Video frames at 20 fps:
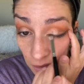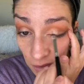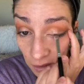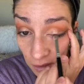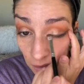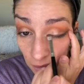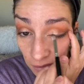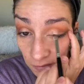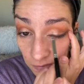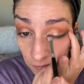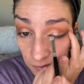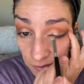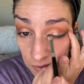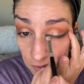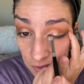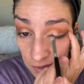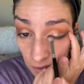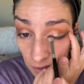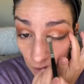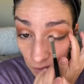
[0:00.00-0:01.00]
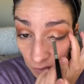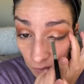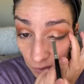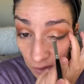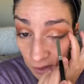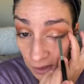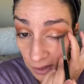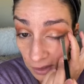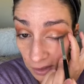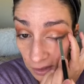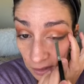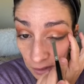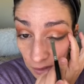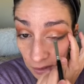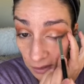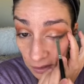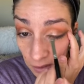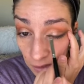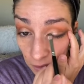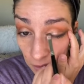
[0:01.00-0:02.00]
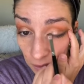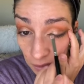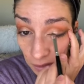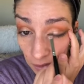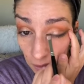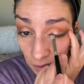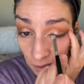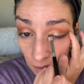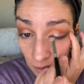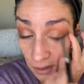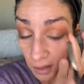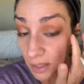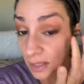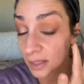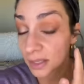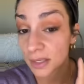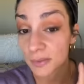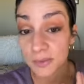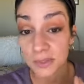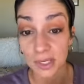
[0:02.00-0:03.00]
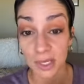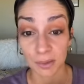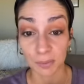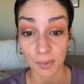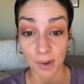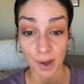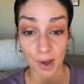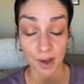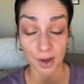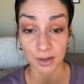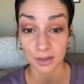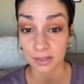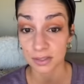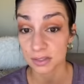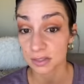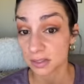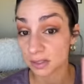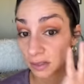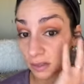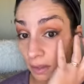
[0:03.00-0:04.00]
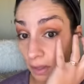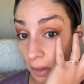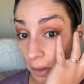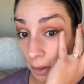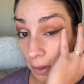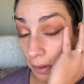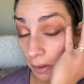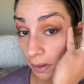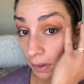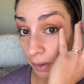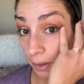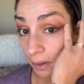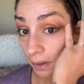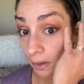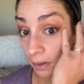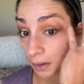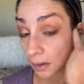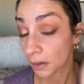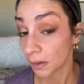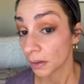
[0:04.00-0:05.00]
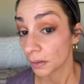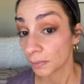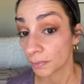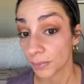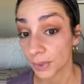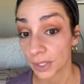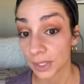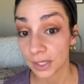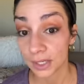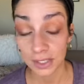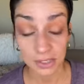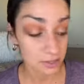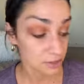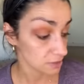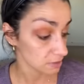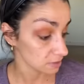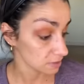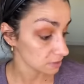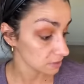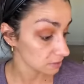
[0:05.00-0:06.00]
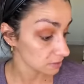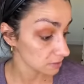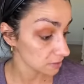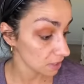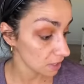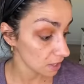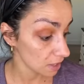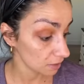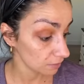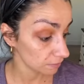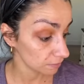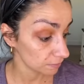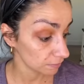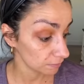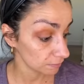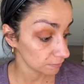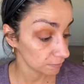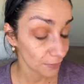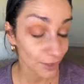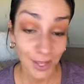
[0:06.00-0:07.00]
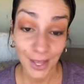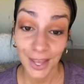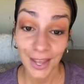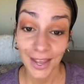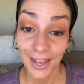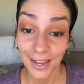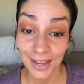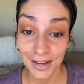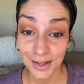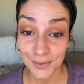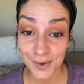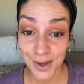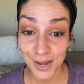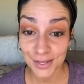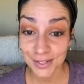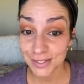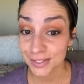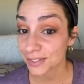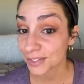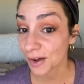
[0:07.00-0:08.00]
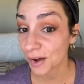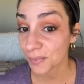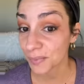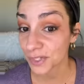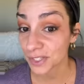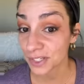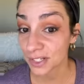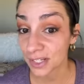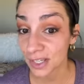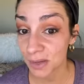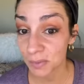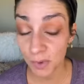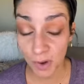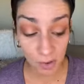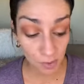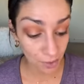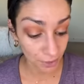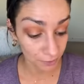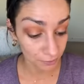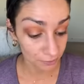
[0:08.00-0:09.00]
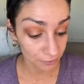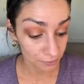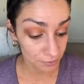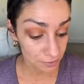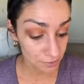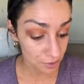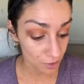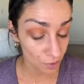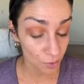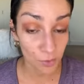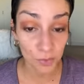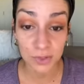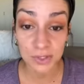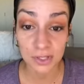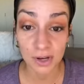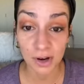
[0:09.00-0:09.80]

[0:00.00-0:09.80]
Again, sorry if it's not working. It keeps saying paused. but it still says live. Anyways, so I'm just gonna keep going.